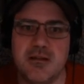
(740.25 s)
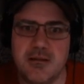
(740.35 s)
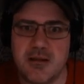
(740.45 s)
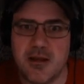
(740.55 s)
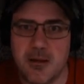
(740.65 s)
in
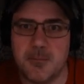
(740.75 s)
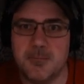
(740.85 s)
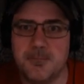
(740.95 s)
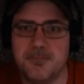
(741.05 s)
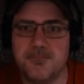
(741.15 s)
the game,
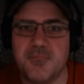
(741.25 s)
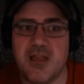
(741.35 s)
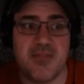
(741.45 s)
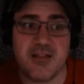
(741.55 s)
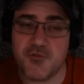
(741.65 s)

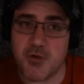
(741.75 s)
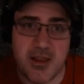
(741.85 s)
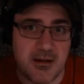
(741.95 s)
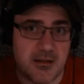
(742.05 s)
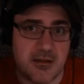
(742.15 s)
and that's for
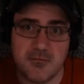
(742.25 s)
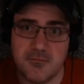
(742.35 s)
any